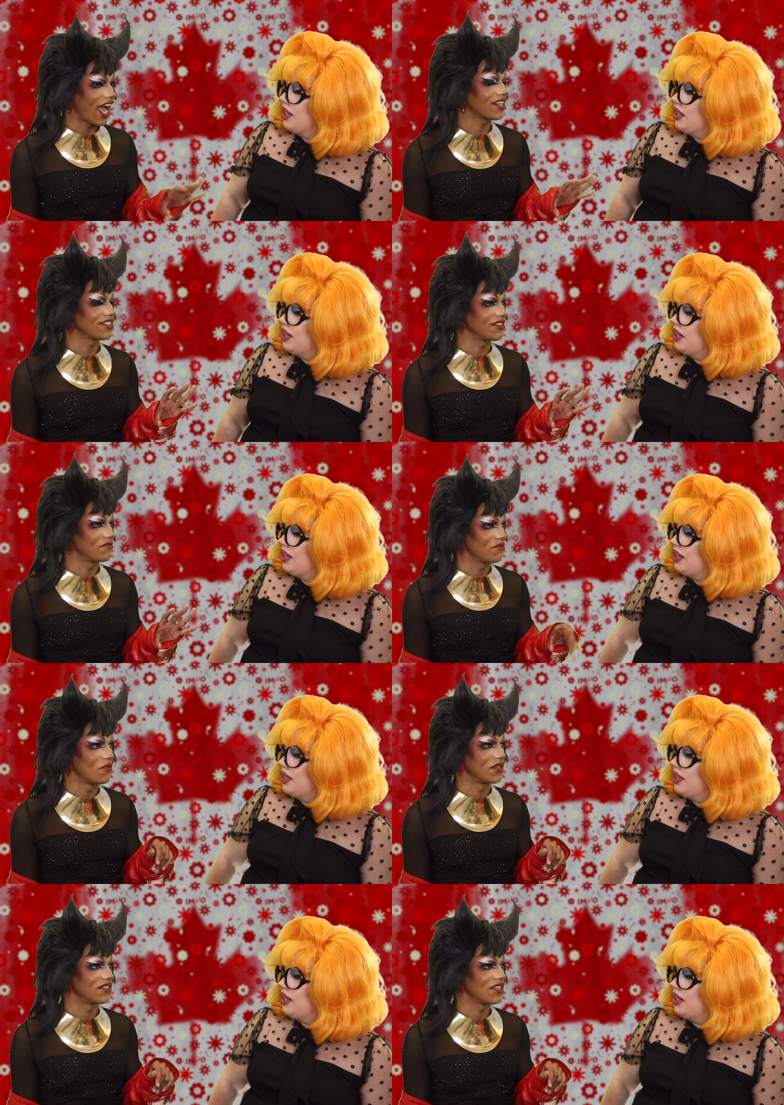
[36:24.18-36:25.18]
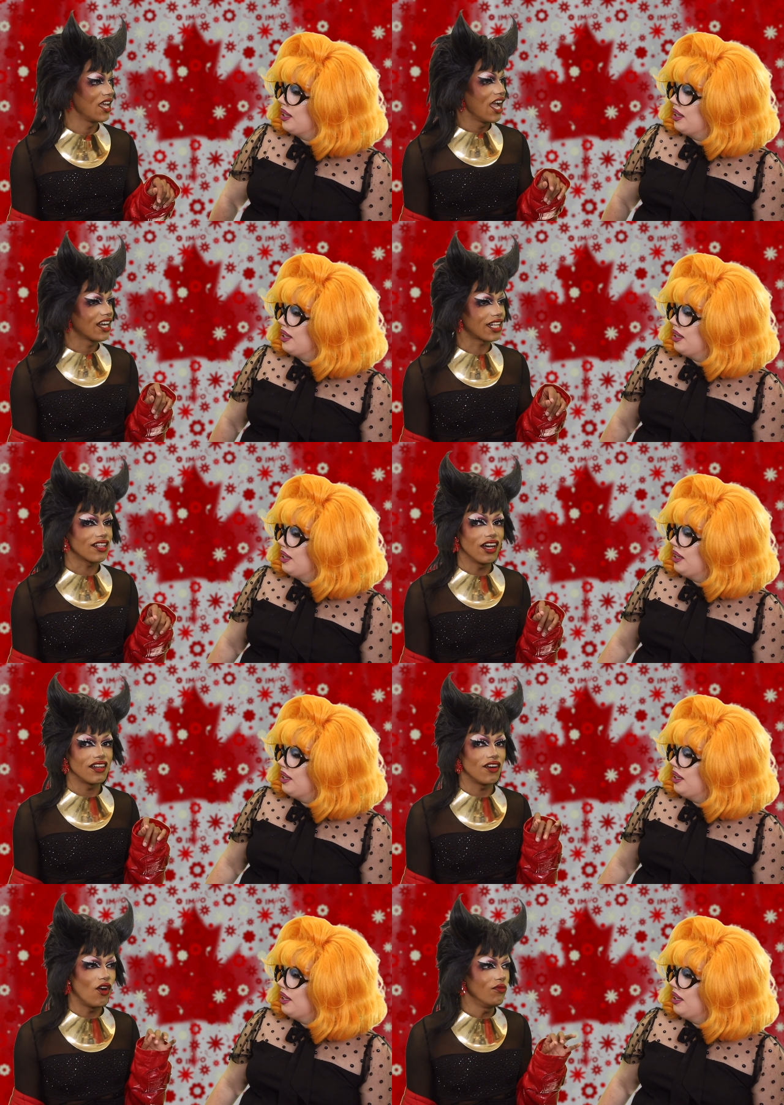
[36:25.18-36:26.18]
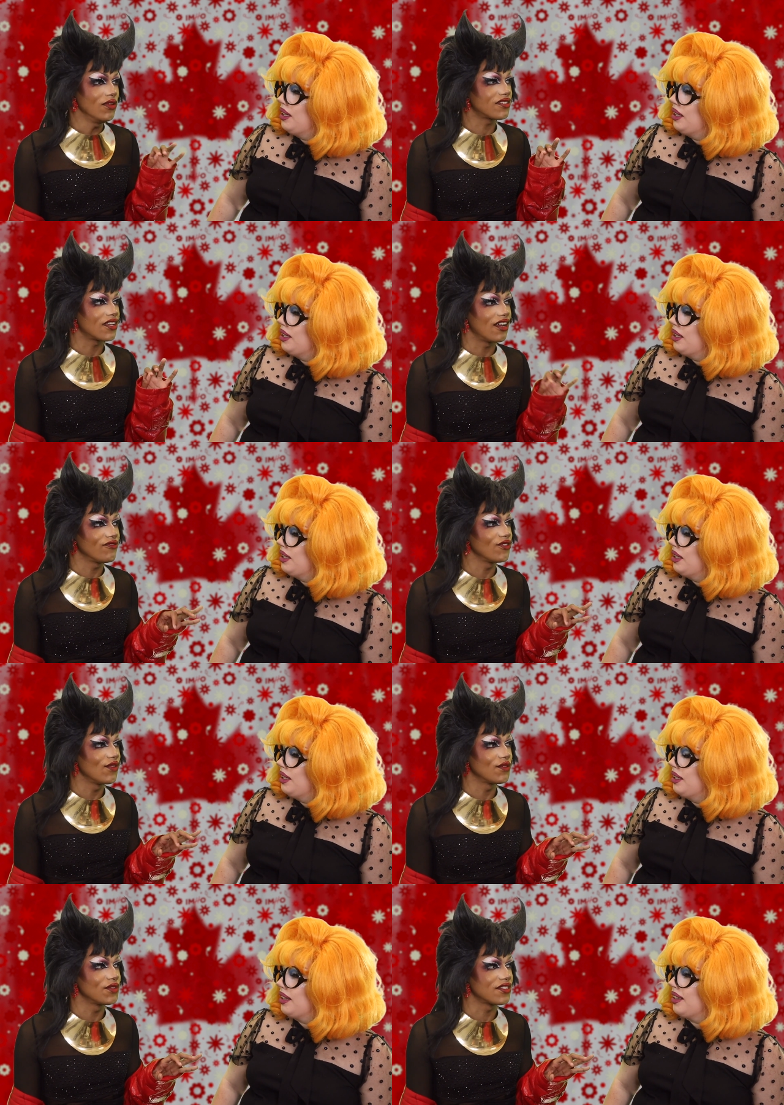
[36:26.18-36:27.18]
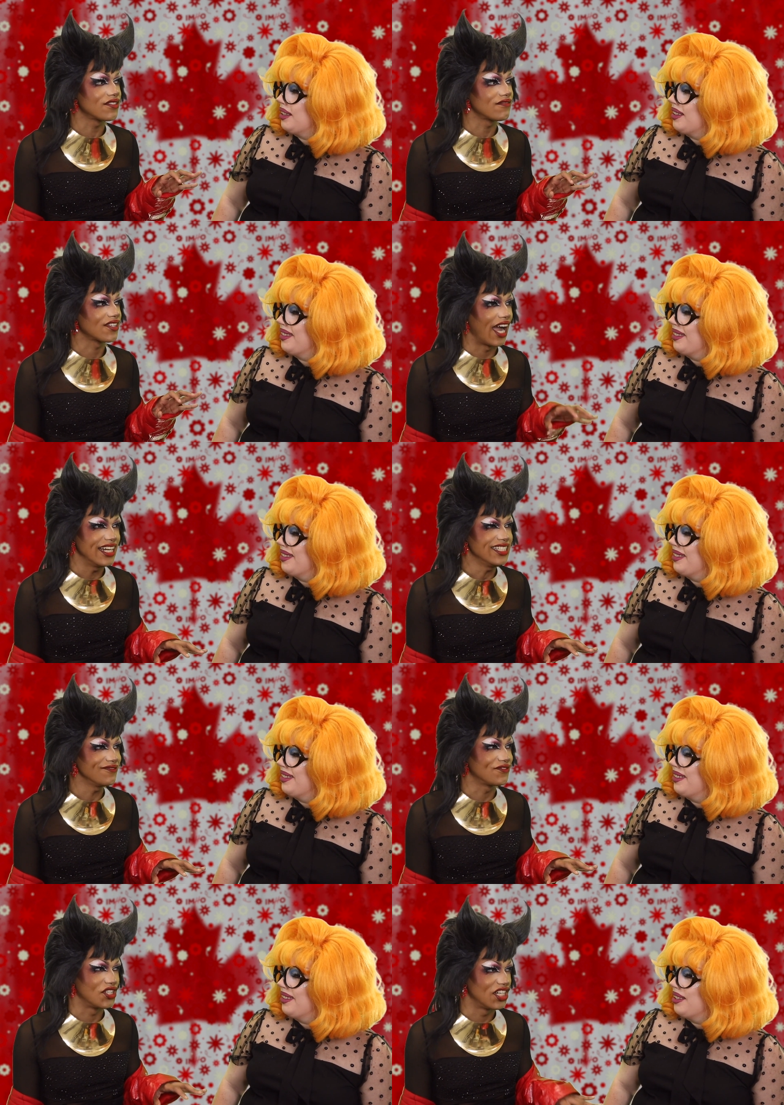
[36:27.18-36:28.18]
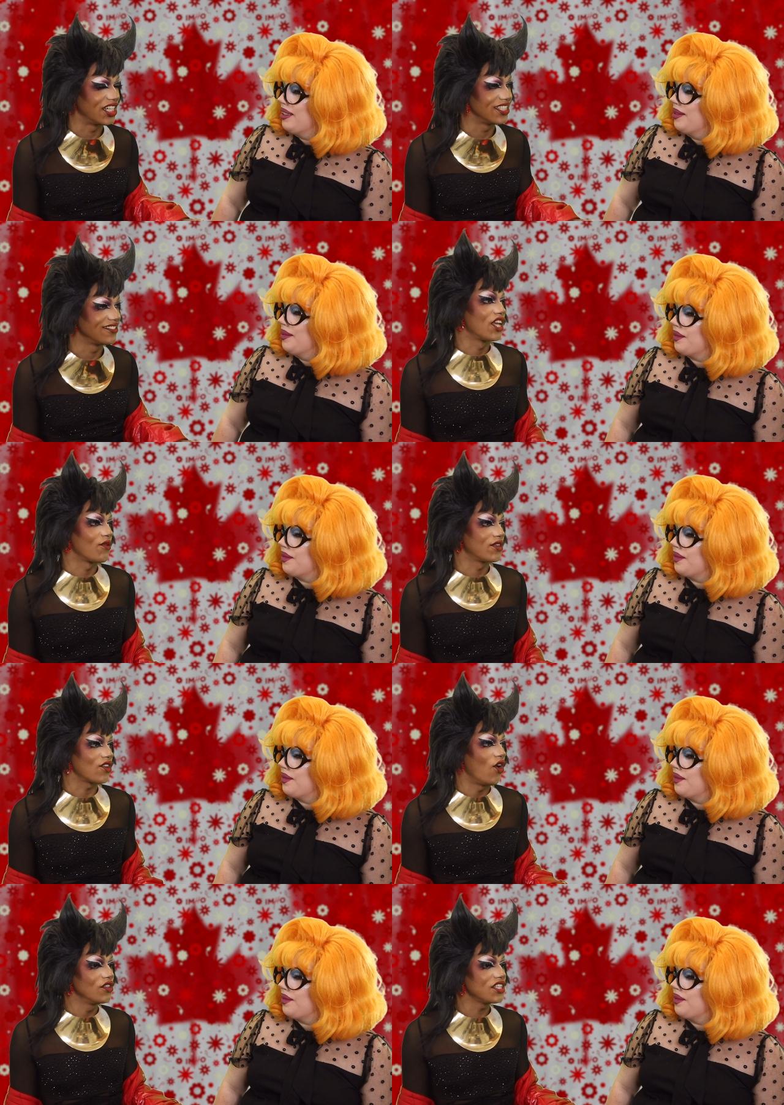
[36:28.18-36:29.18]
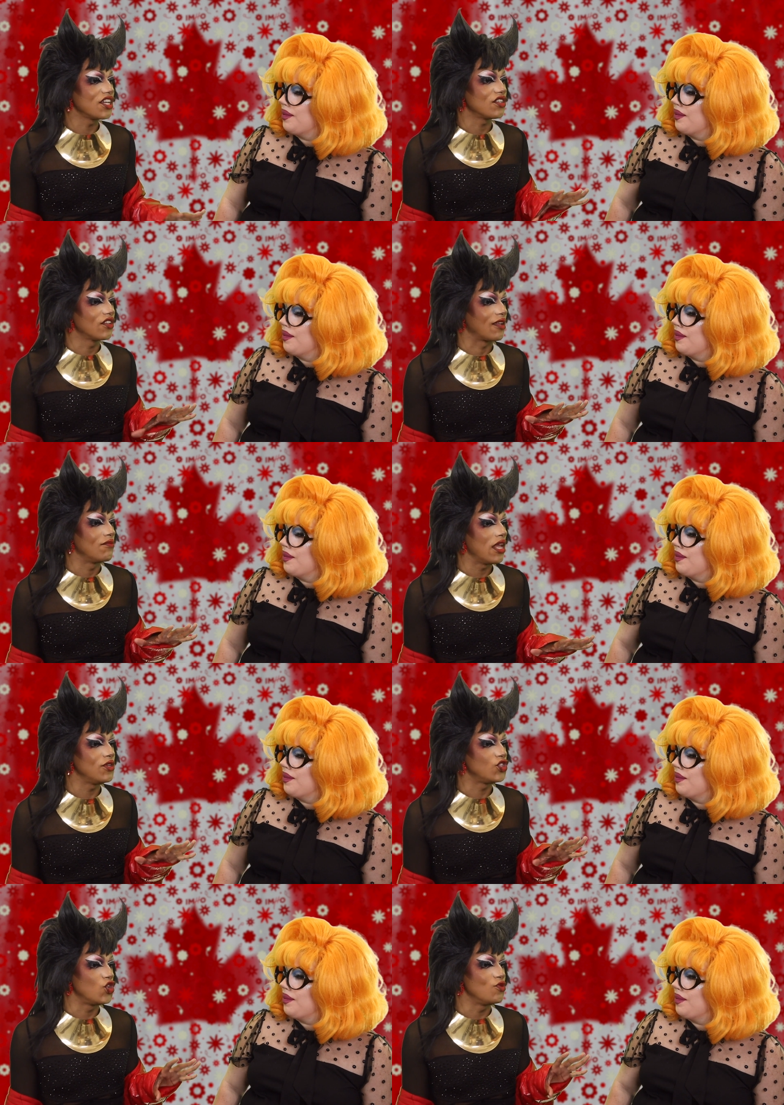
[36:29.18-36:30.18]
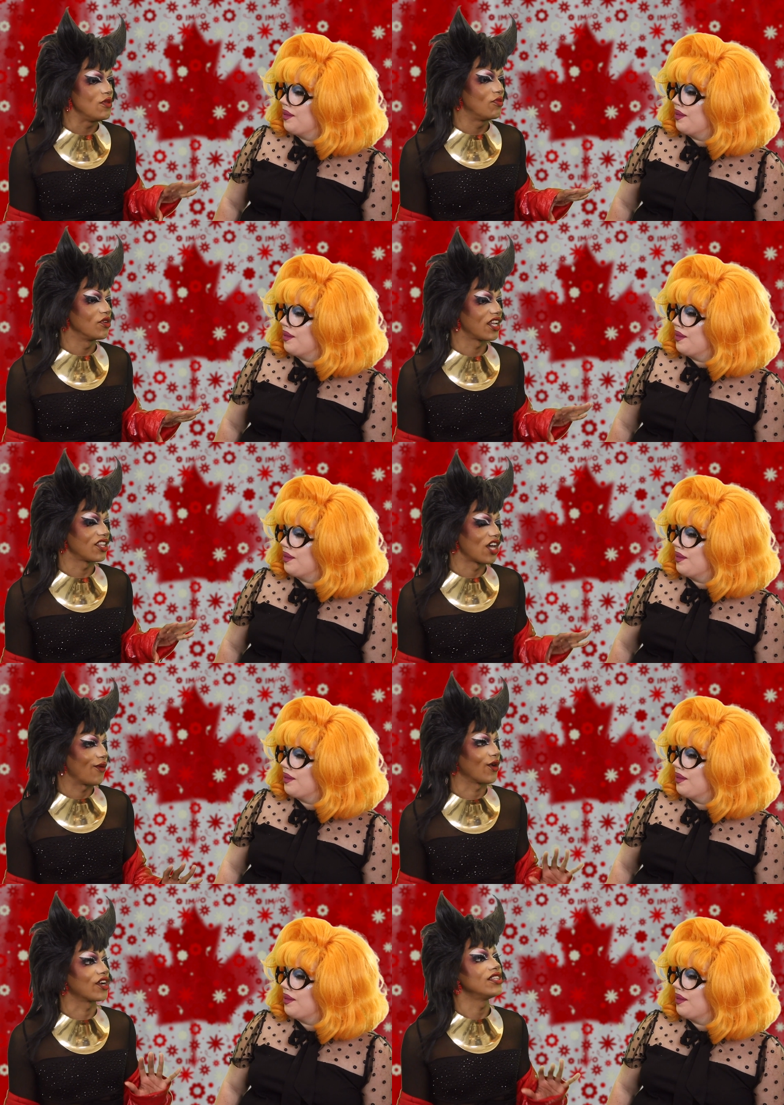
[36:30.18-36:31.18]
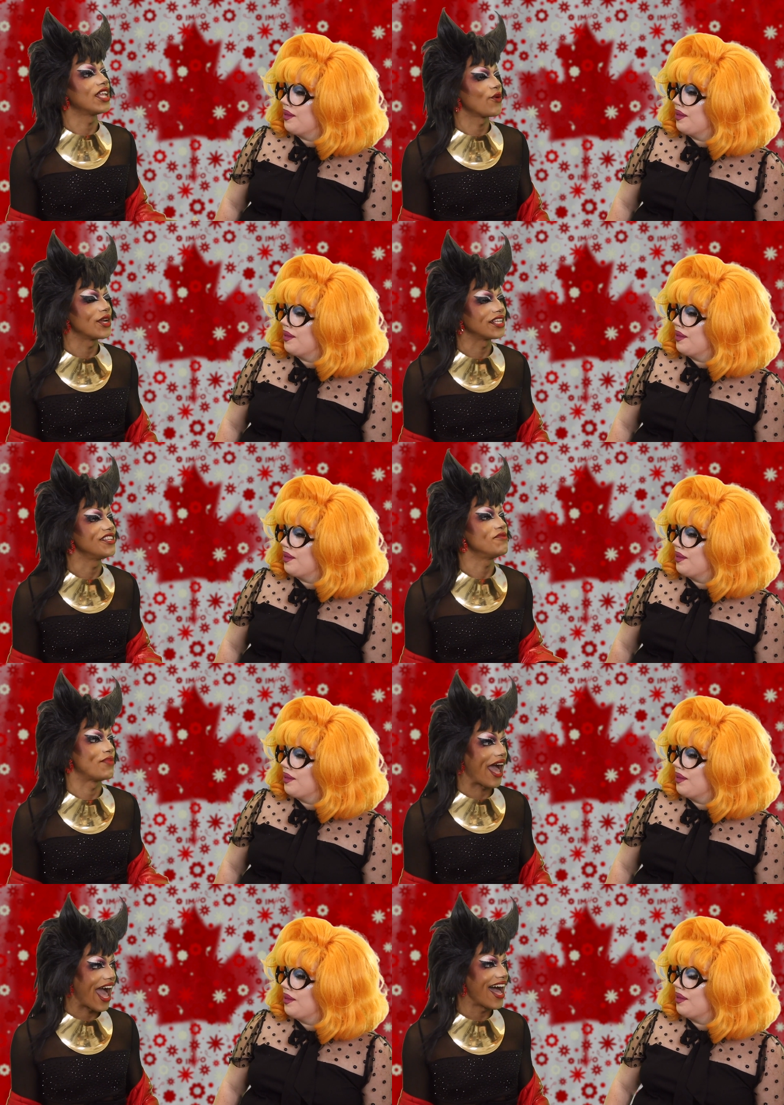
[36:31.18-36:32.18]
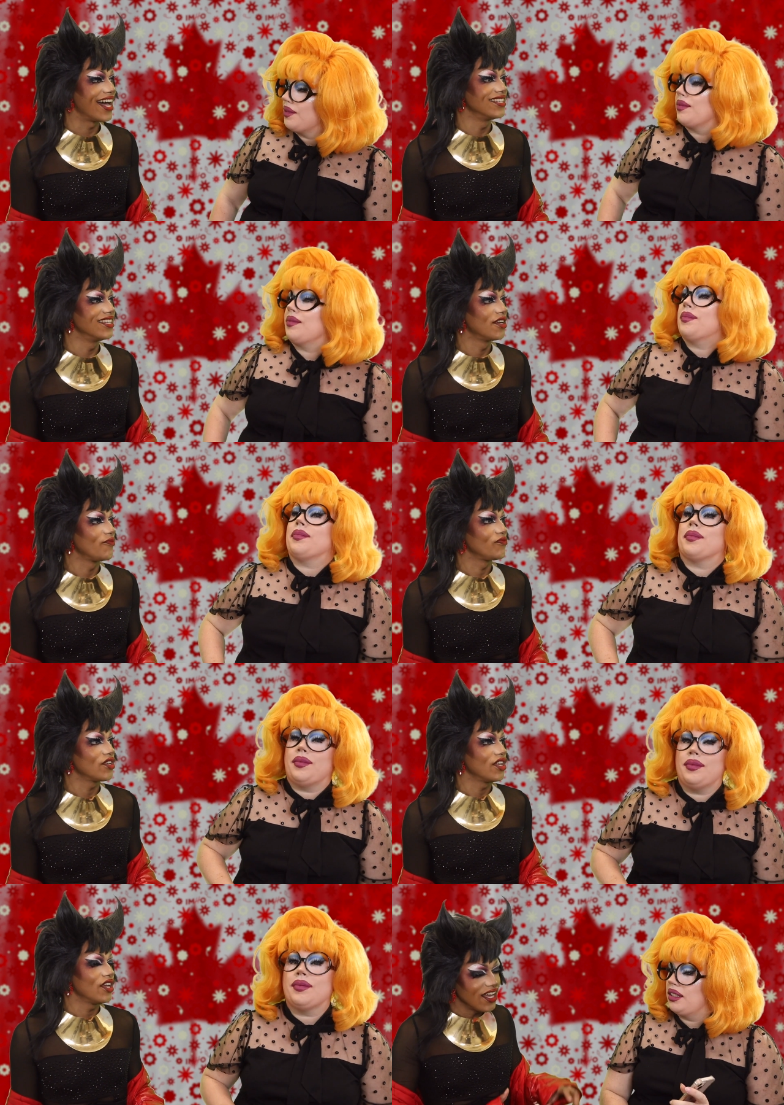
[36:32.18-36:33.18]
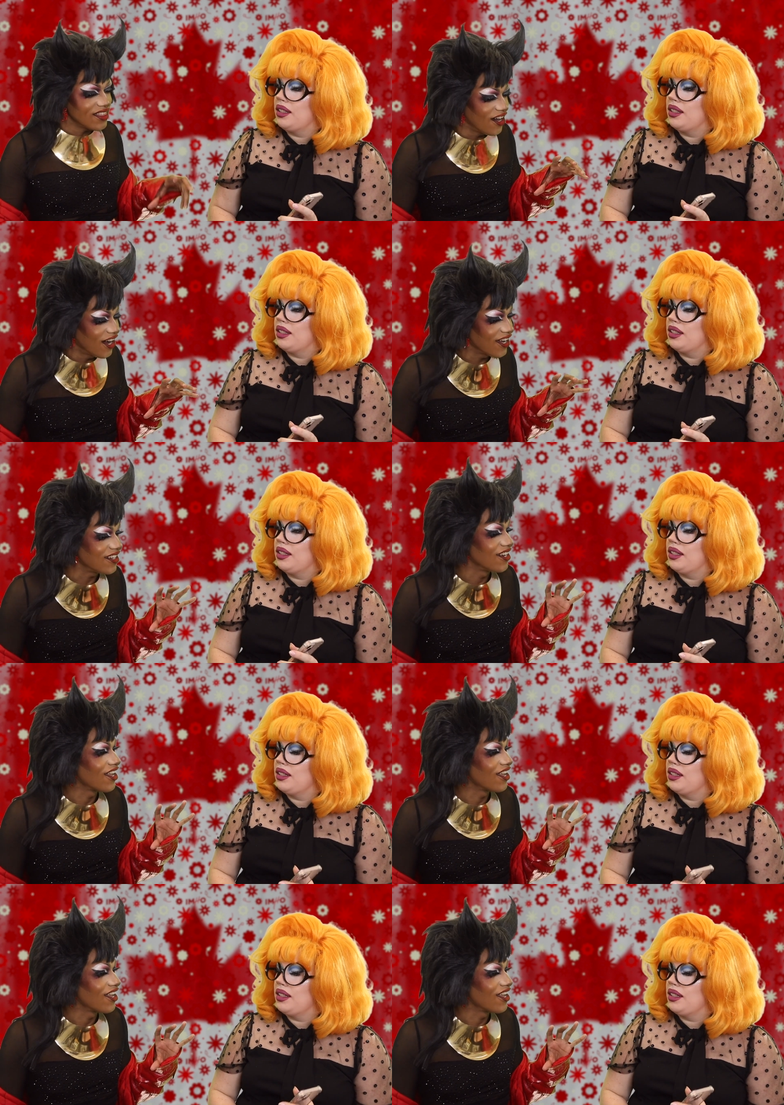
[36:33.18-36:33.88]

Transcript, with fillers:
Speaker 1: acted moments. Because I thought almost everyone was kind of good. There was only like maybe two people that I thought were glaringly bad. Mm -hmm. I thought